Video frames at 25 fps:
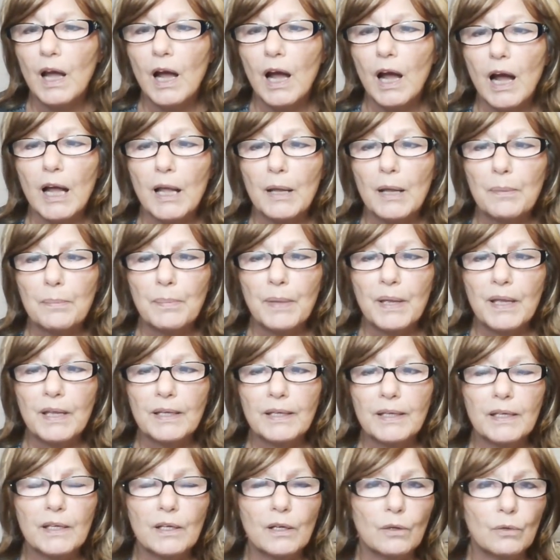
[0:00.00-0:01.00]
I am
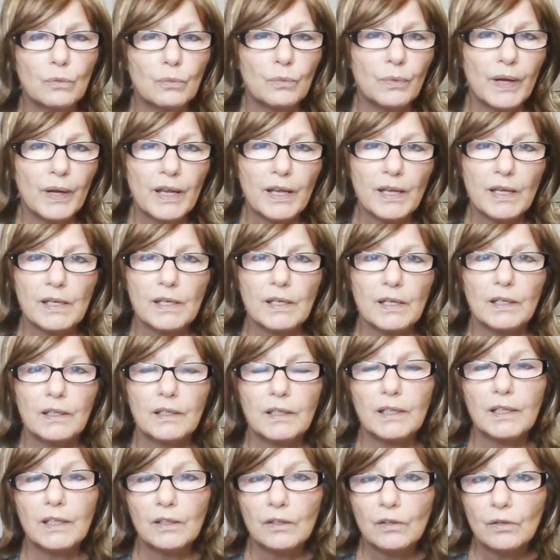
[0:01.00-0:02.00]
making a way
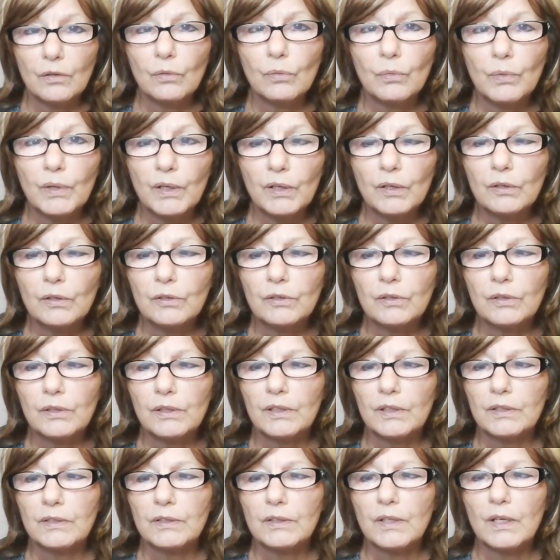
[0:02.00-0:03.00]
in the
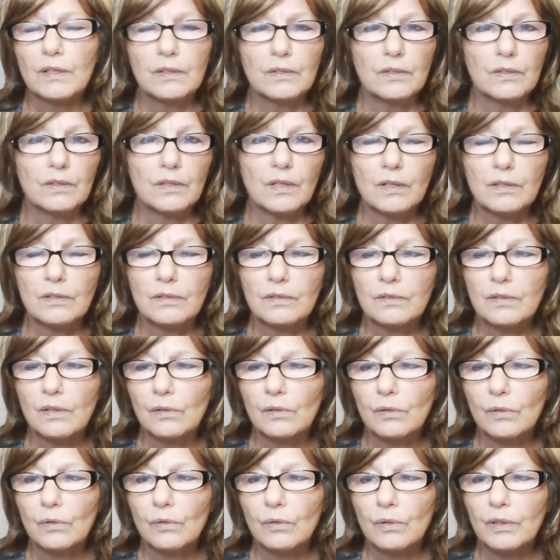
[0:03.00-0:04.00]
wilderness, says the
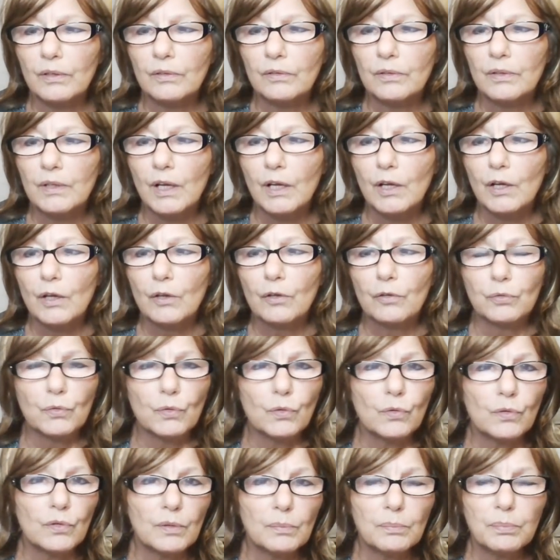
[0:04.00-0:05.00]
Lord,
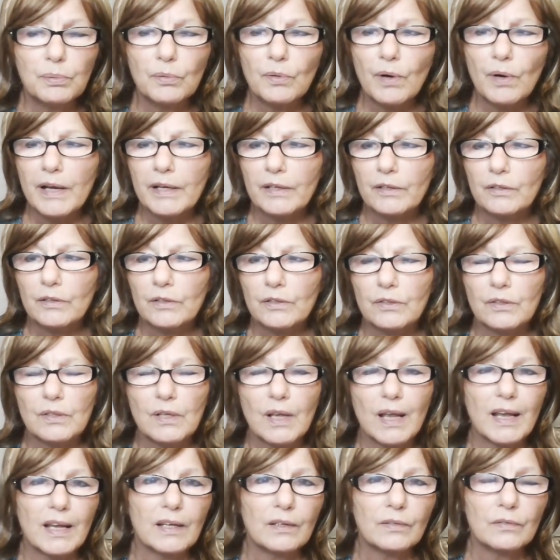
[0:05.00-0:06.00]
through the briars
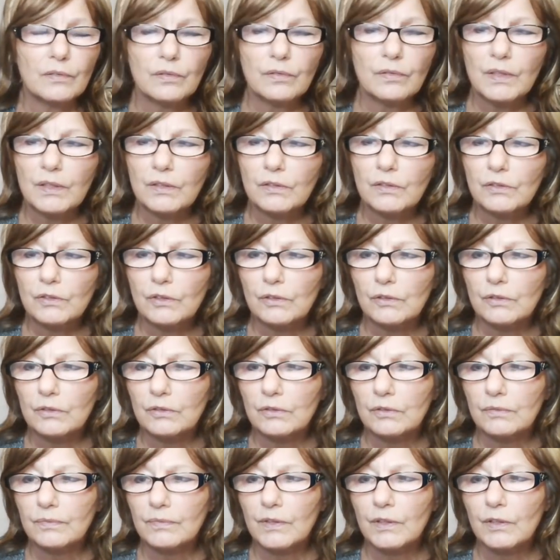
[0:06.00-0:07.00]
and
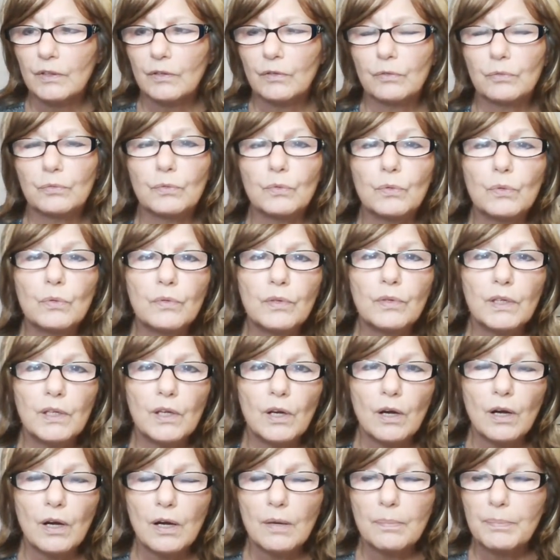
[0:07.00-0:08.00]
thistles, through
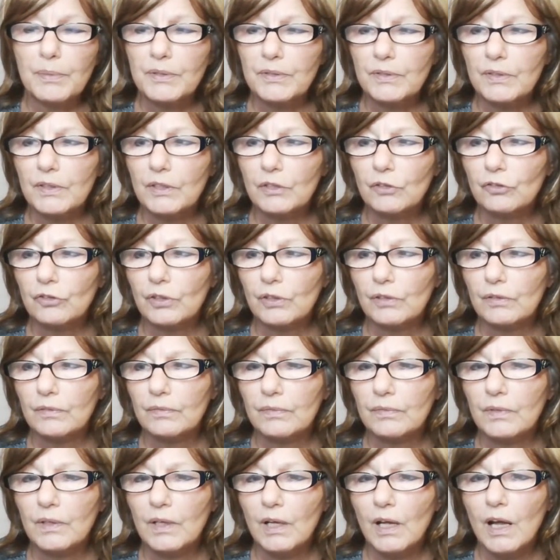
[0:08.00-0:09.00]
the opposition.
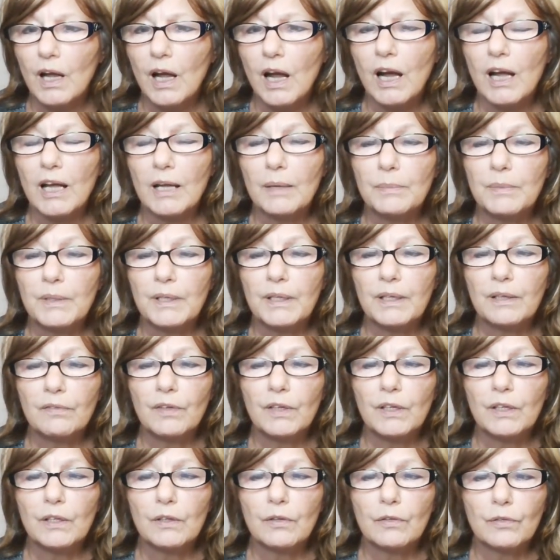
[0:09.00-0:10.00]
I am
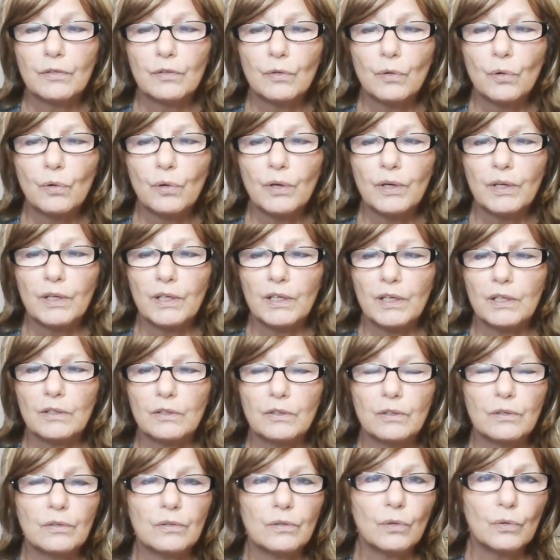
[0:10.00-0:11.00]
giving authority
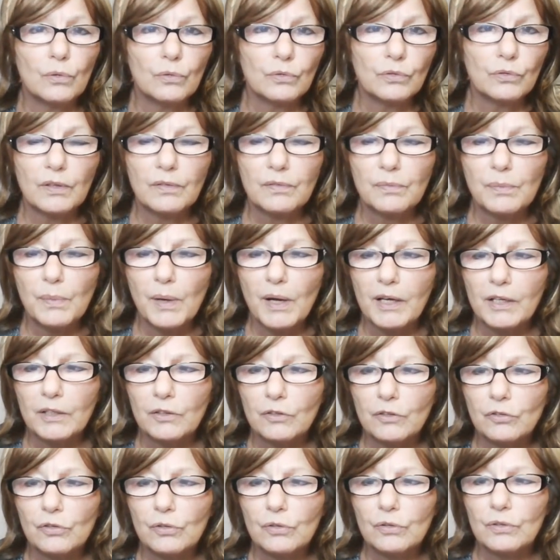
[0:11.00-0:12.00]
to those of my
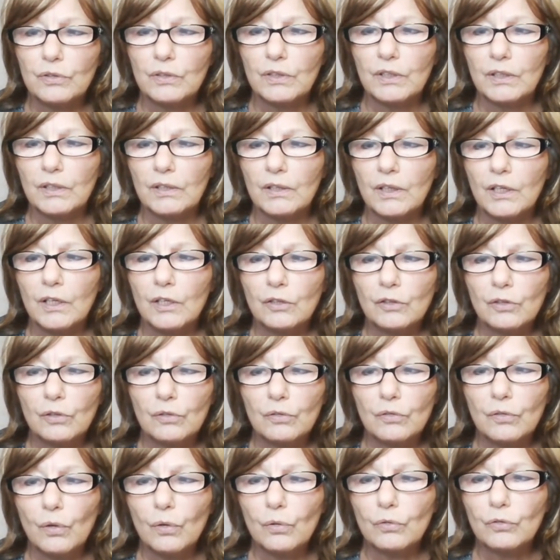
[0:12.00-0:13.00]
choosing, to
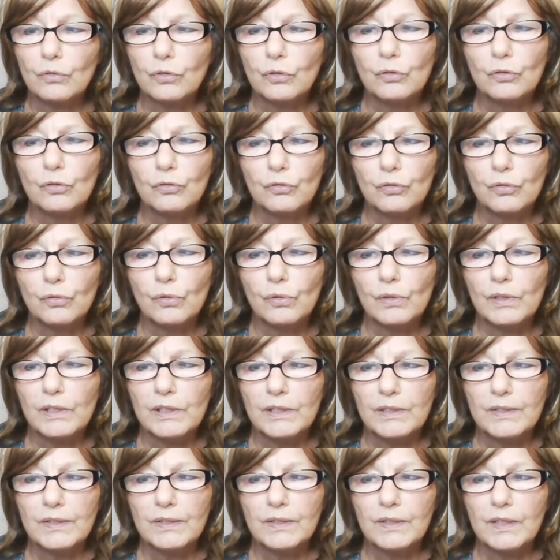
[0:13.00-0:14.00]
those who
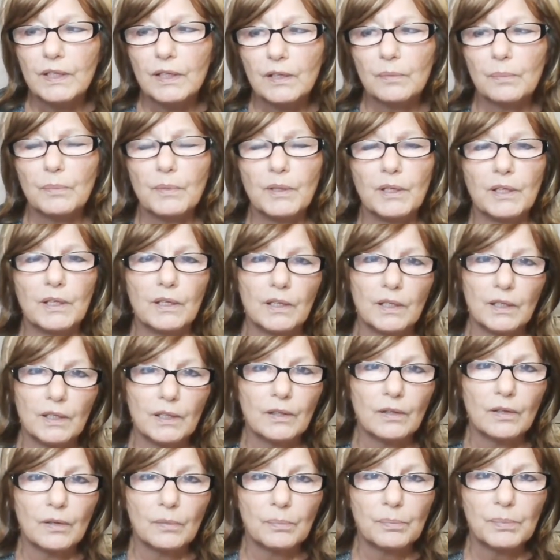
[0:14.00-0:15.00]
truly seek me
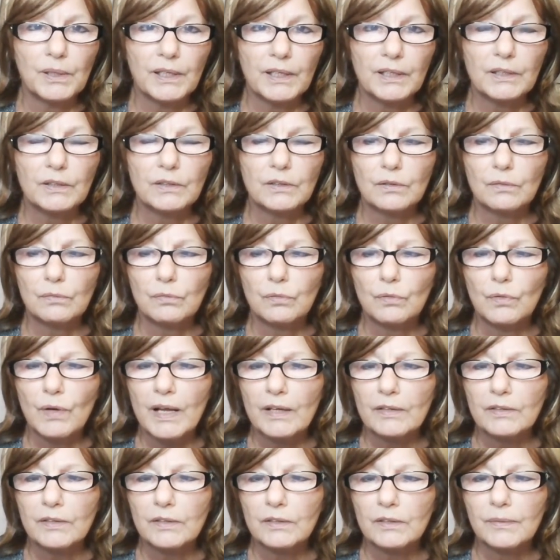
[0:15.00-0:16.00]
in the place of
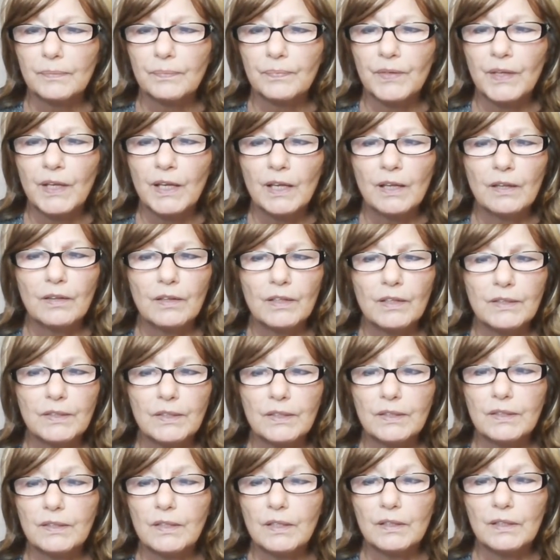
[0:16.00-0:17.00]
rest. This
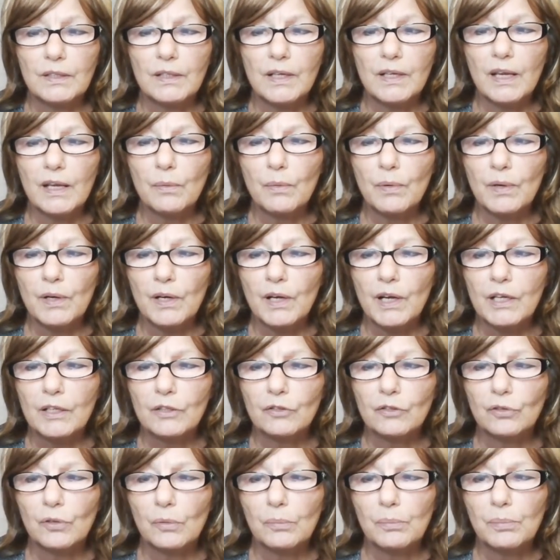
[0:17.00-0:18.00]
is the day when I
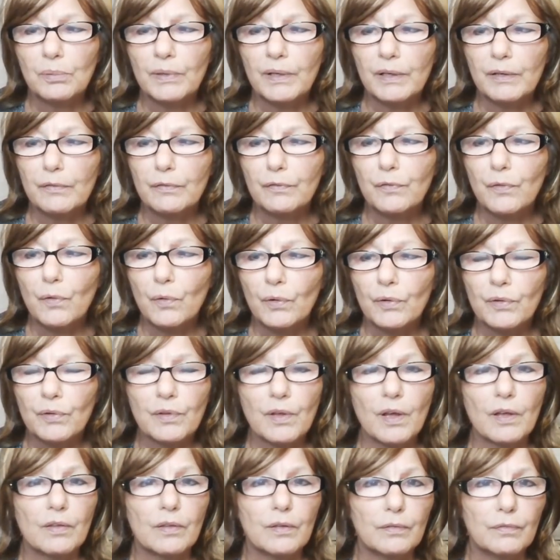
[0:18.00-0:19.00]
shall bring
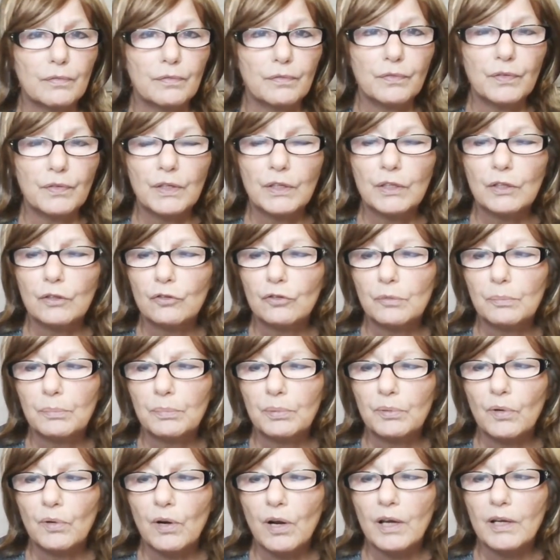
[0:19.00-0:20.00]
forth the finished
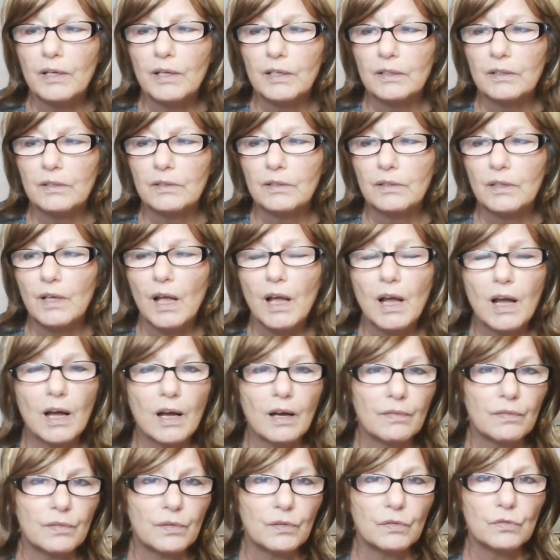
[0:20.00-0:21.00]
product
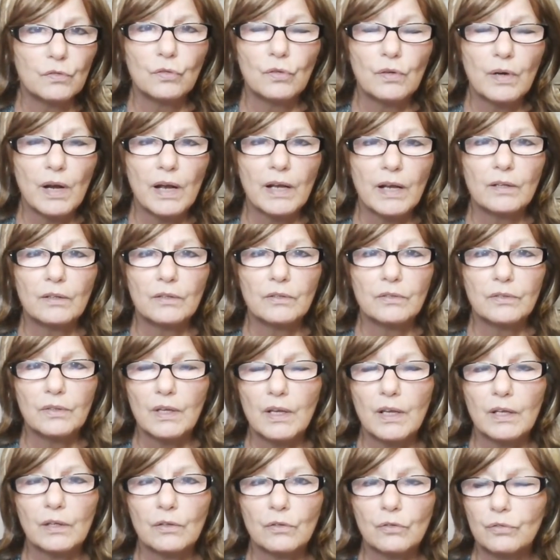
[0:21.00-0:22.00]
of the trials
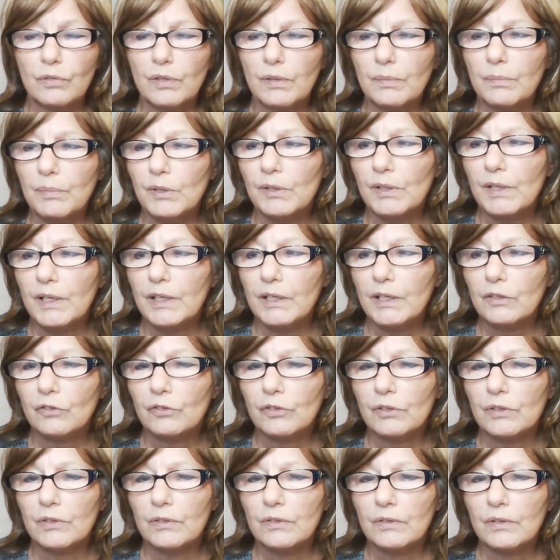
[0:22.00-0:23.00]
and
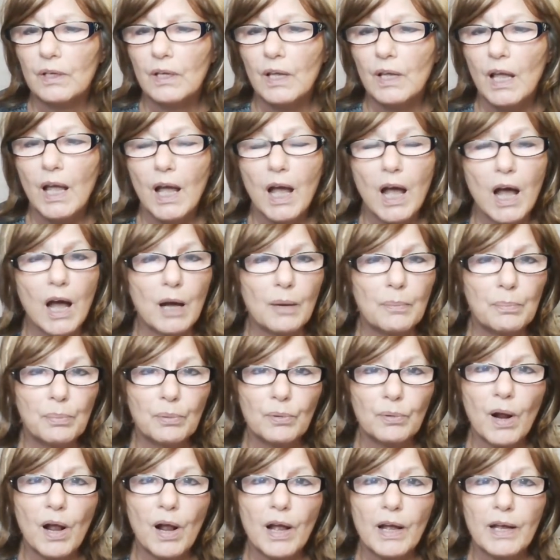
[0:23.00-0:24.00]
tribulations, a
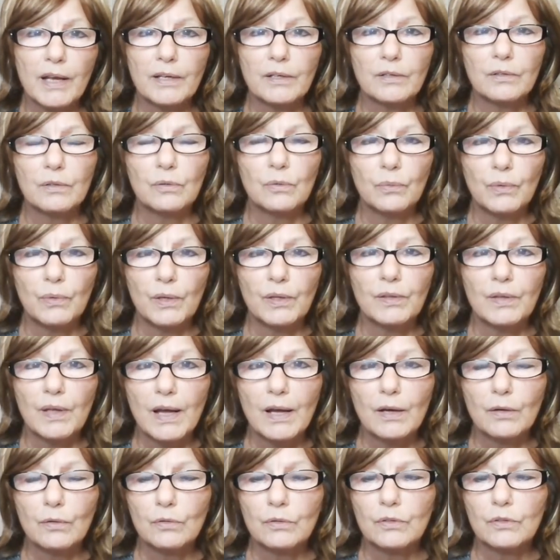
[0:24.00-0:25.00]
bride
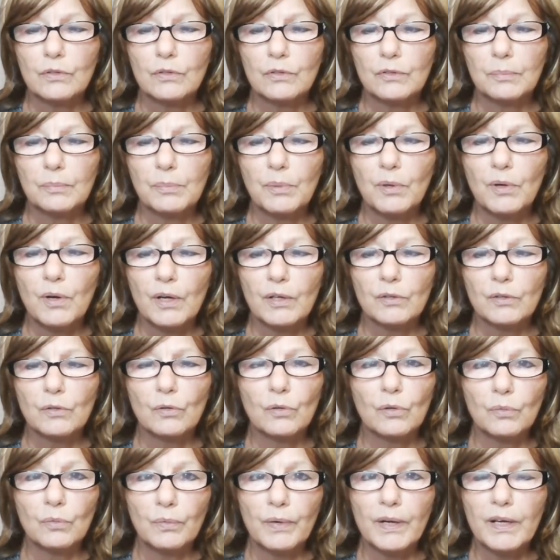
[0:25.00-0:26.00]
without spot
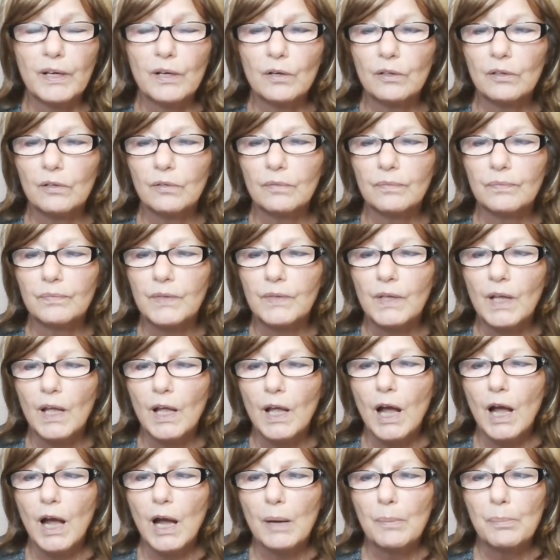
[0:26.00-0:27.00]
or wrinkle,
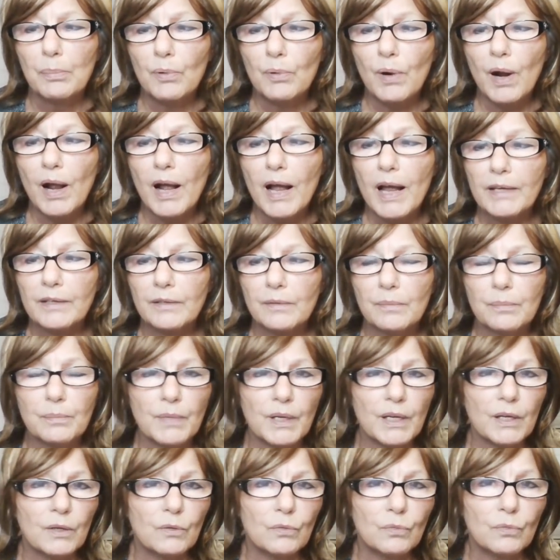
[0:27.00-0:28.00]
a bride
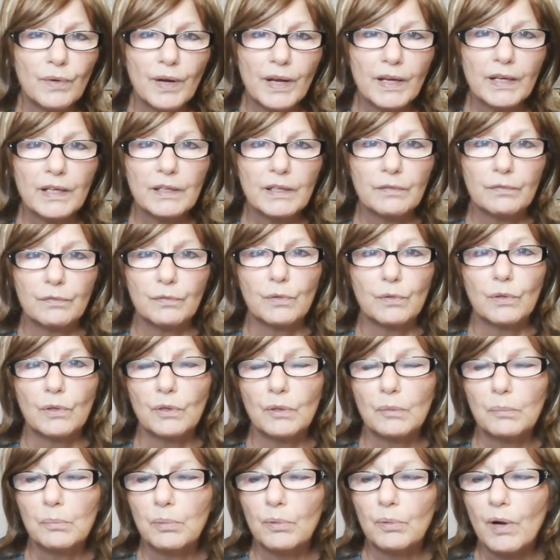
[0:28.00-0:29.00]
made ready for
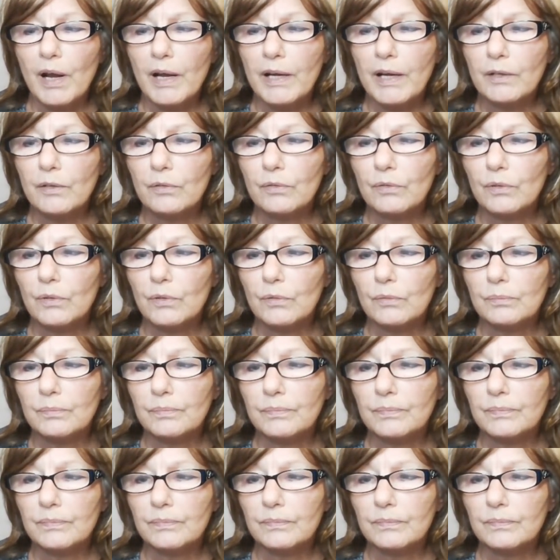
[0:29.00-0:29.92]
her bridegroom.